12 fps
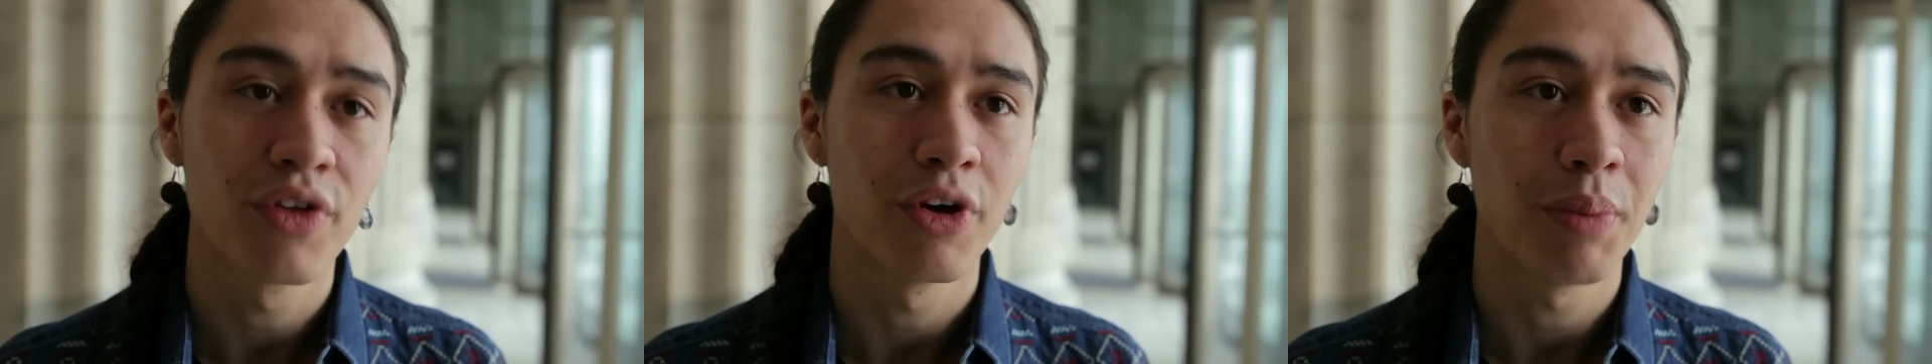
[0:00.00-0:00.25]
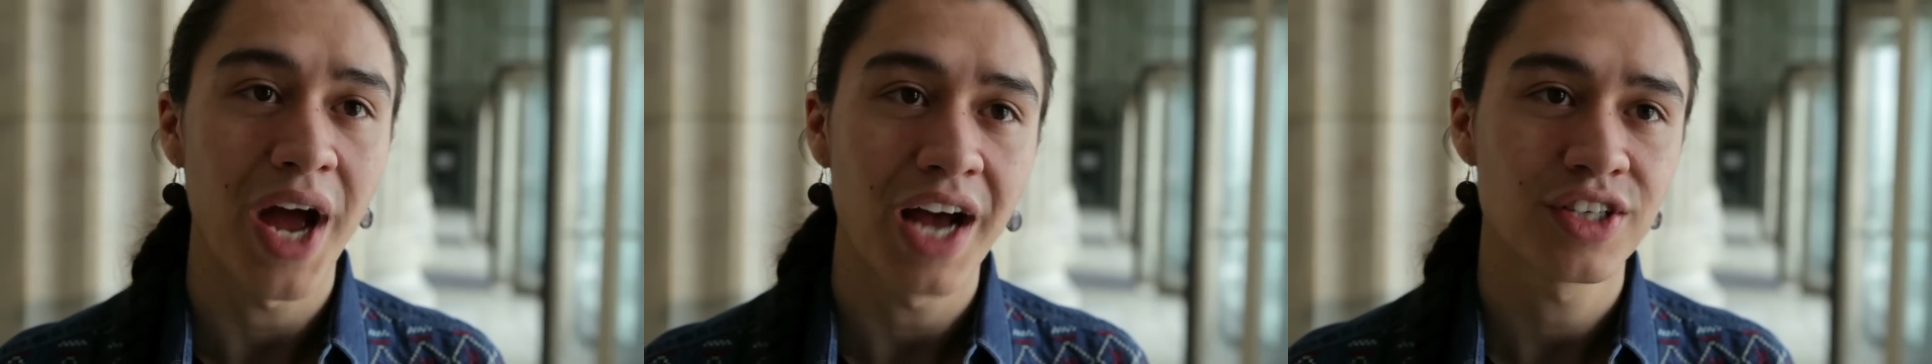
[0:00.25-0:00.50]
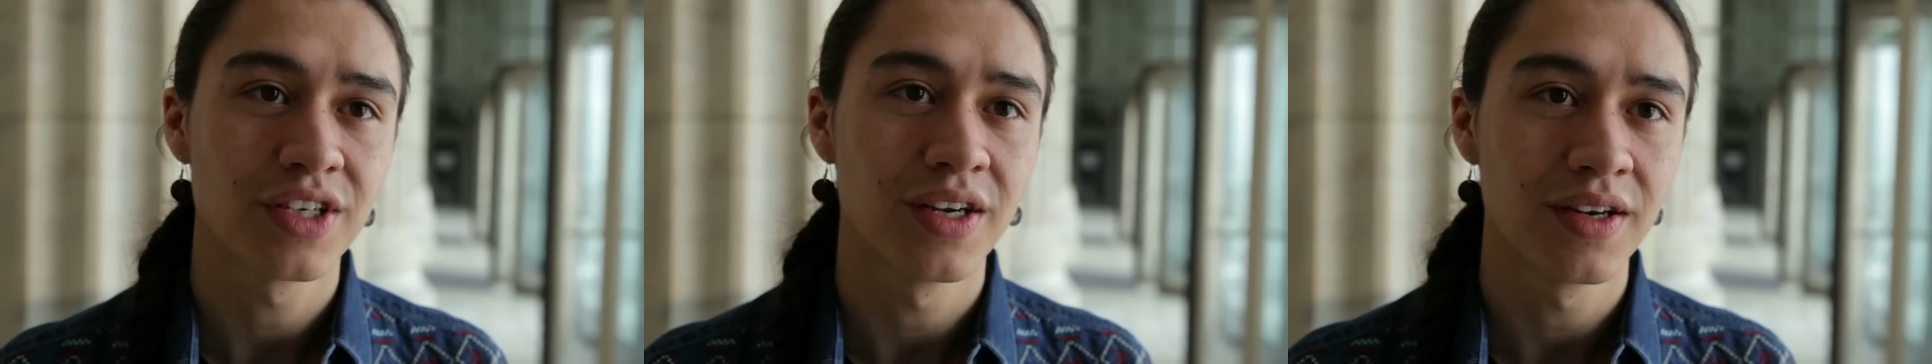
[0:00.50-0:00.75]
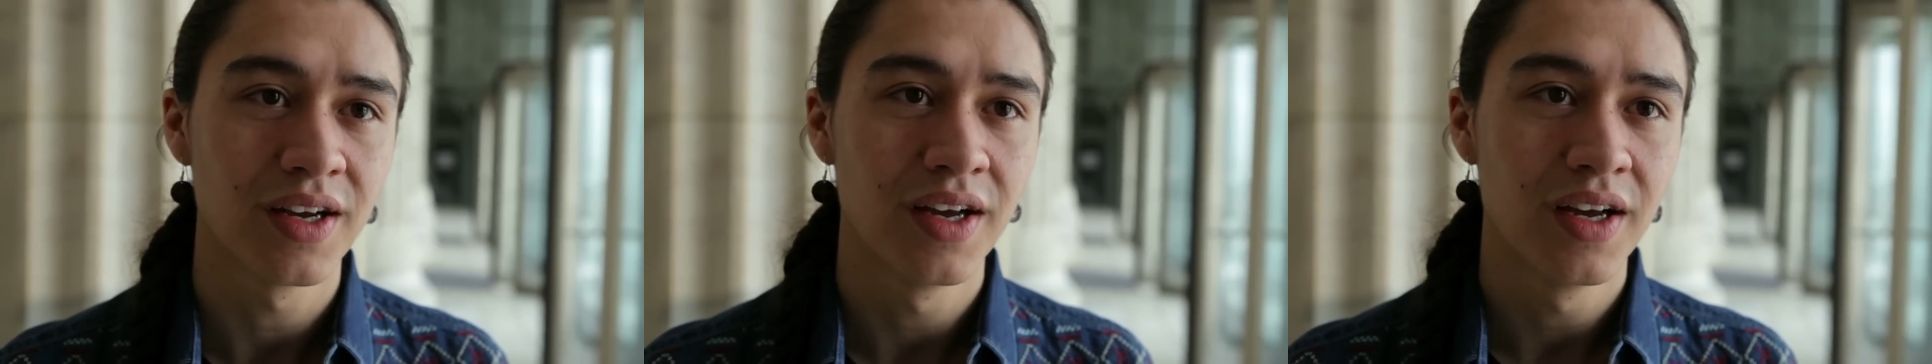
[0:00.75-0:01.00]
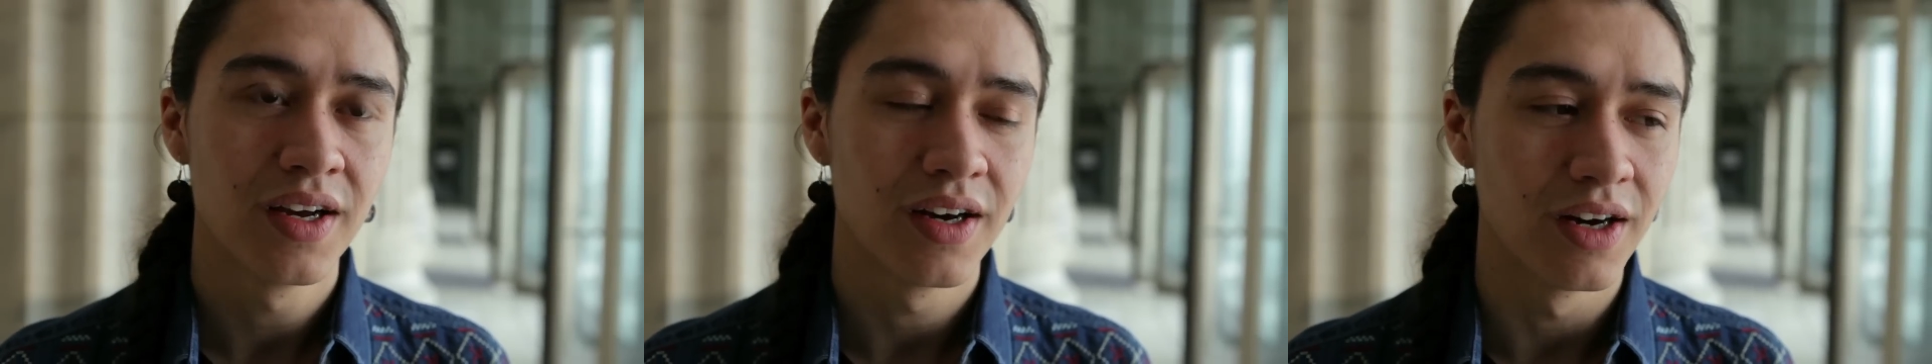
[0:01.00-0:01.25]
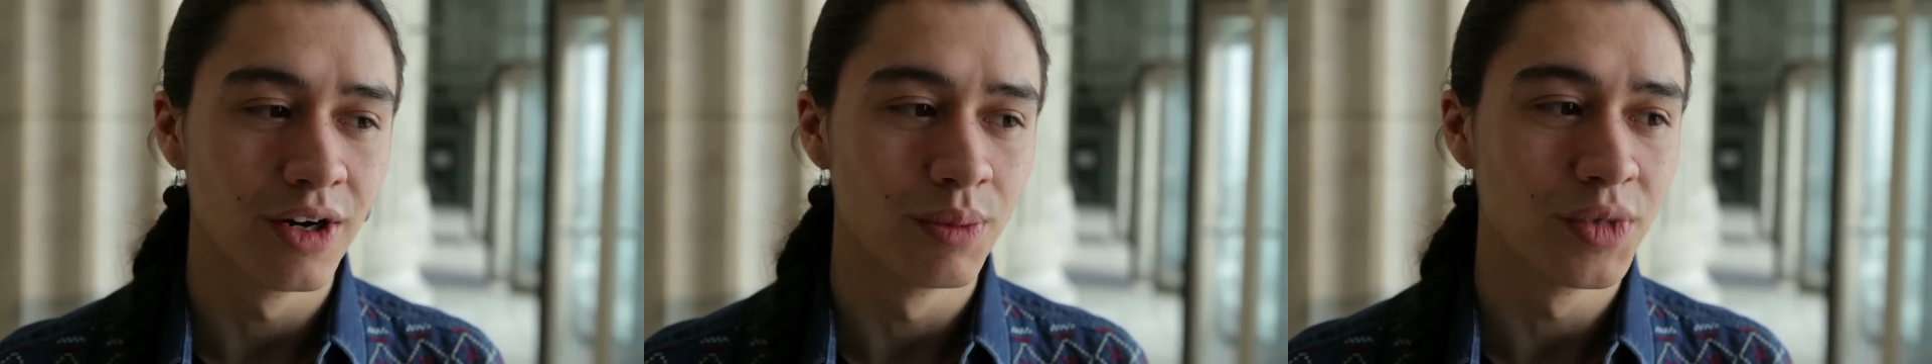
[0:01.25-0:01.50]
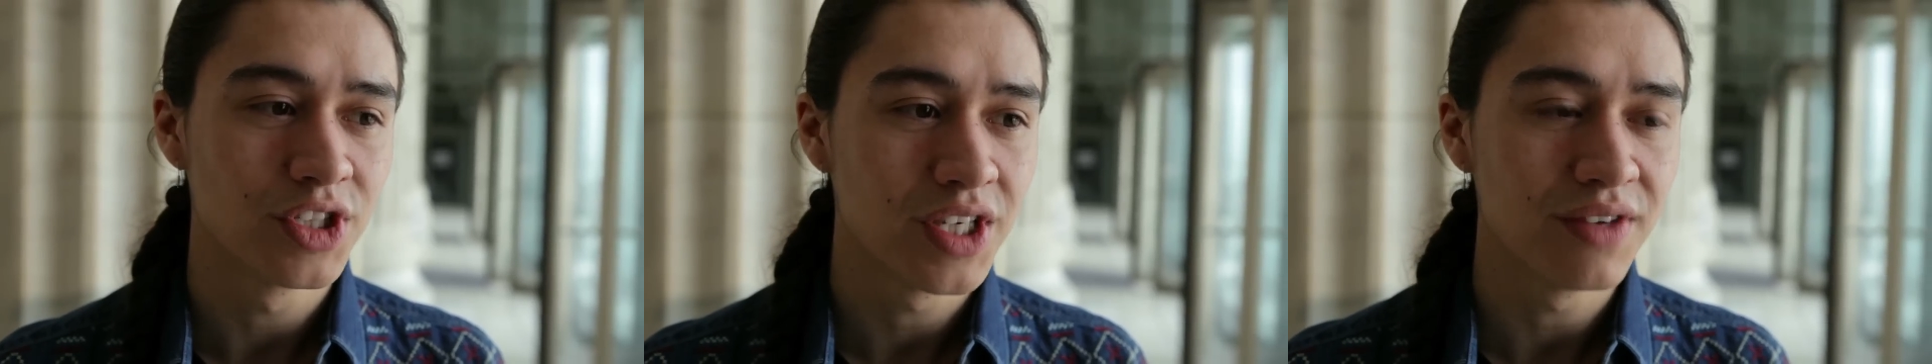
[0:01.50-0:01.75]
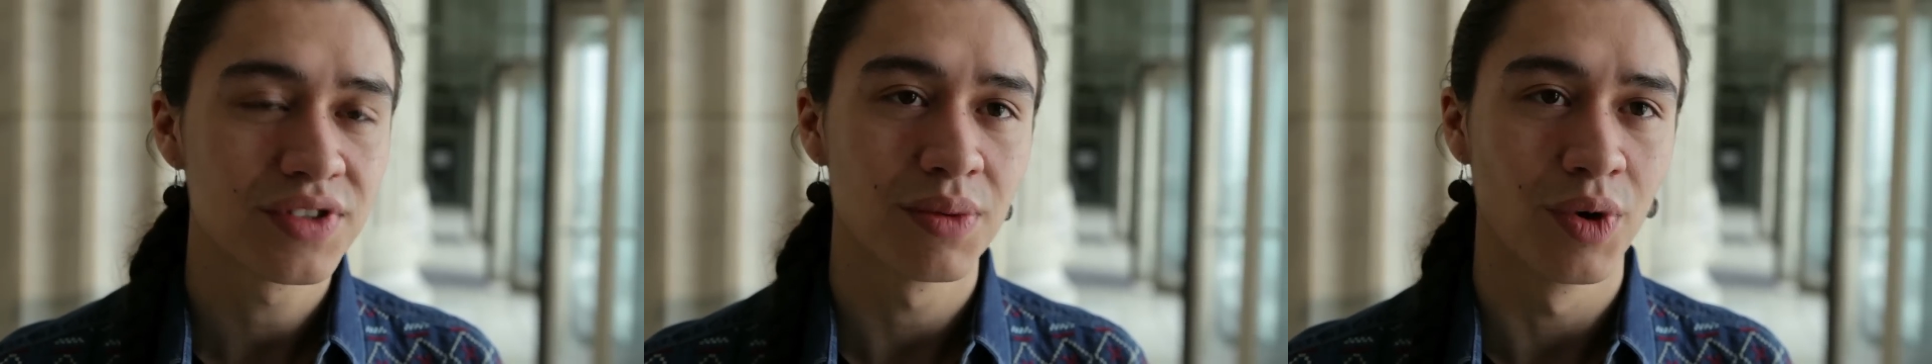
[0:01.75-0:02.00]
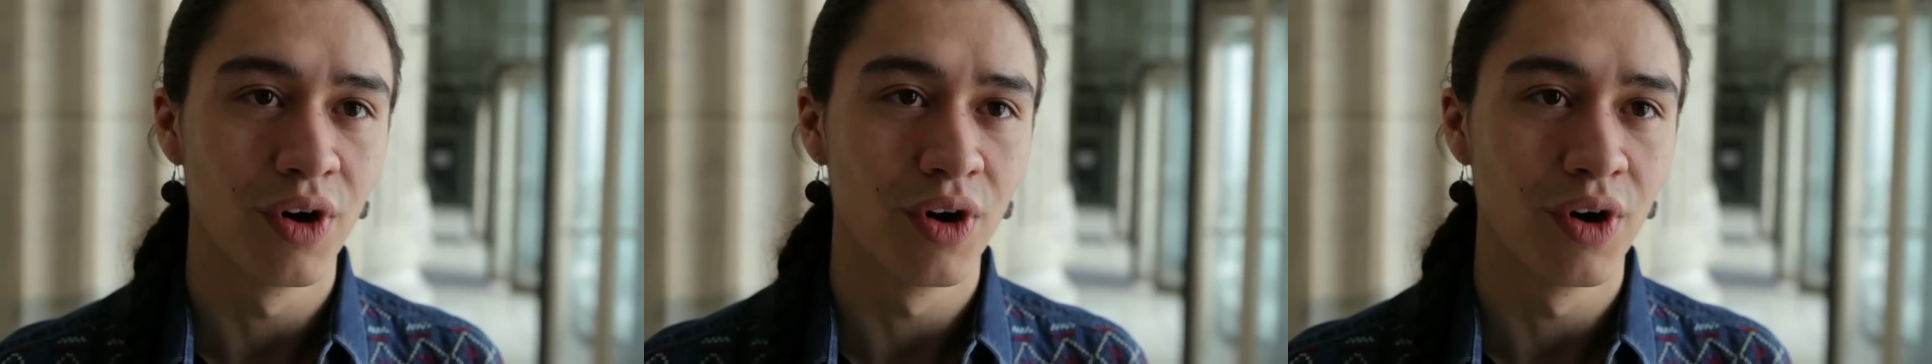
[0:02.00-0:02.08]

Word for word: their passion, achieve some